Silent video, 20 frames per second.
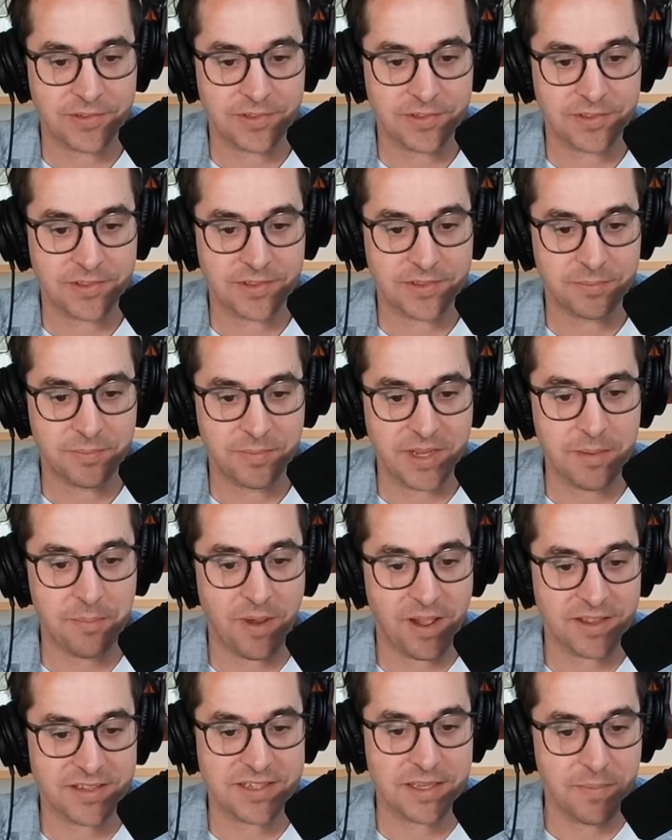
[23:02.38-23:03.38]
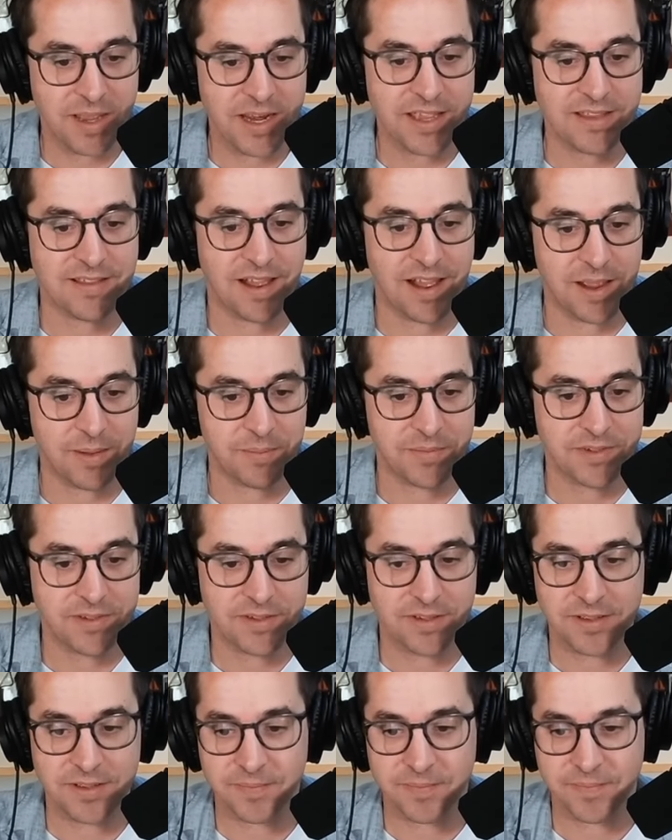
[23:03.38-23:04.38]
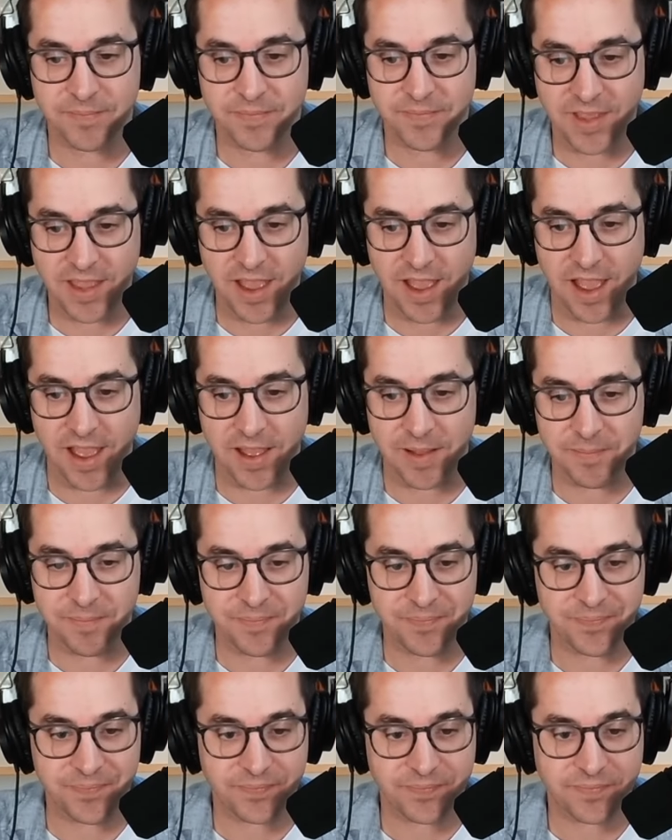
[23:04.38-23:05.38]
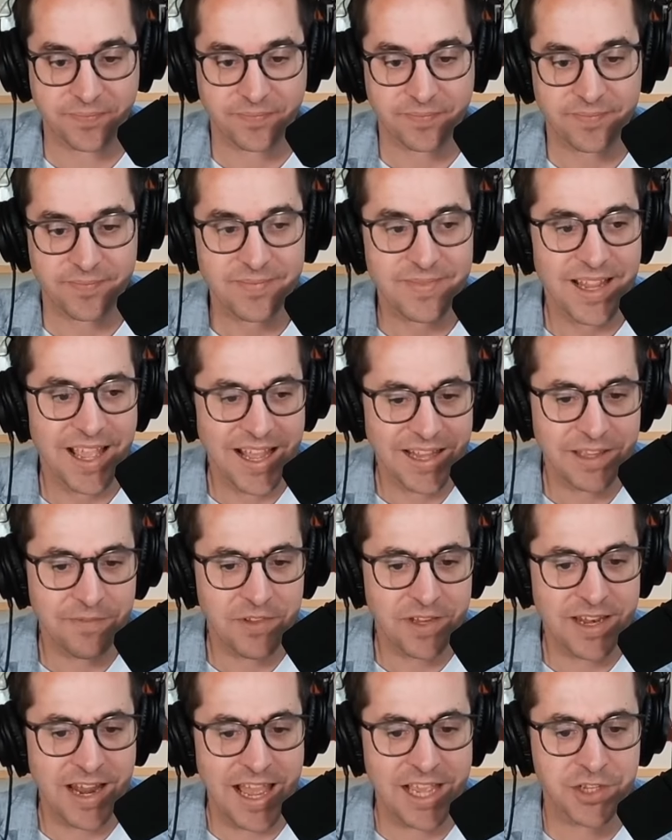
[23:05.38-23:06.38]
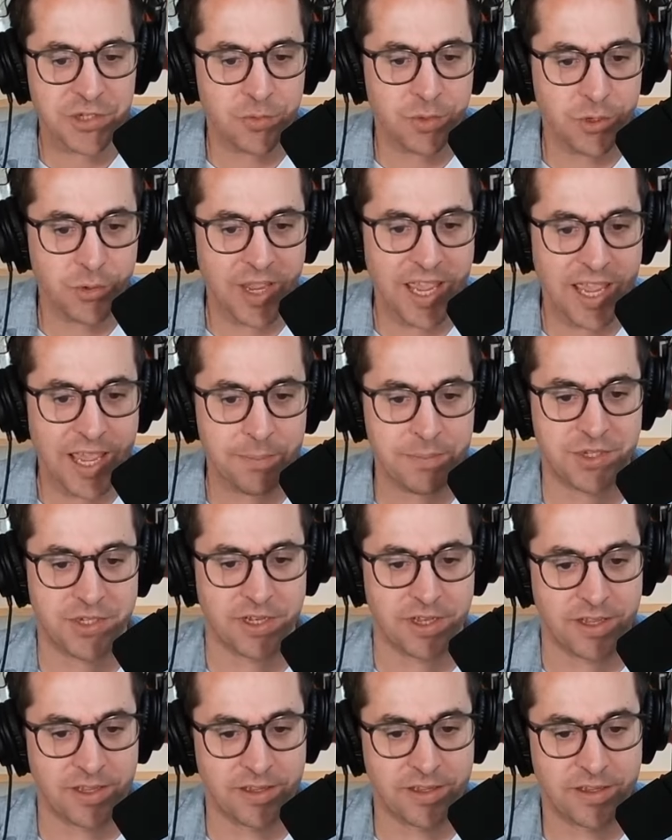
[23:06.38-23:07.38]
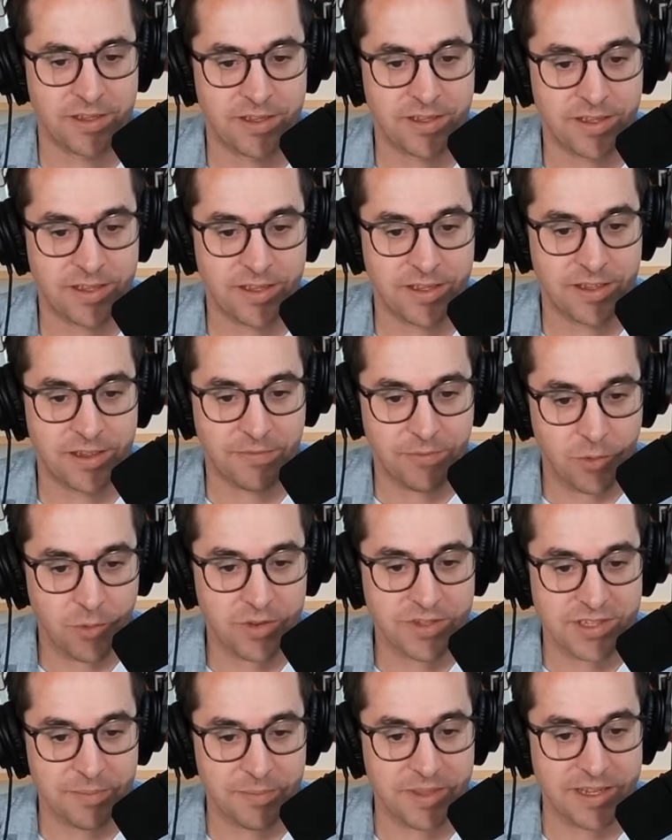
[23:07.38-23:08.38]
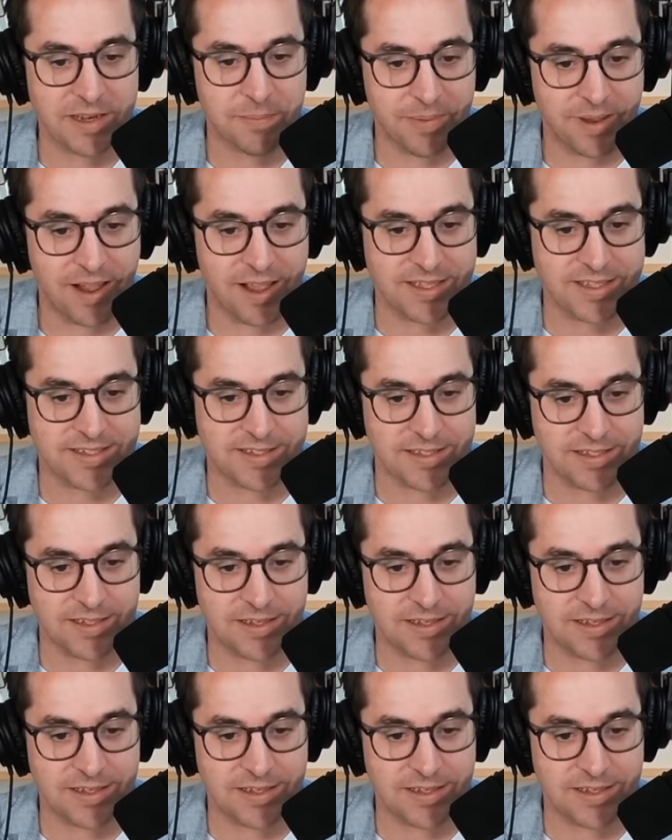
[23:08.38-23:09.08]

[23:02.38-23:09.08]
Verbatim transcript: Did you go to Boston, to Boston many times? How yeah. many times? I lived in Nashua, New Hampshire. Of course, so I've been you, to Boston.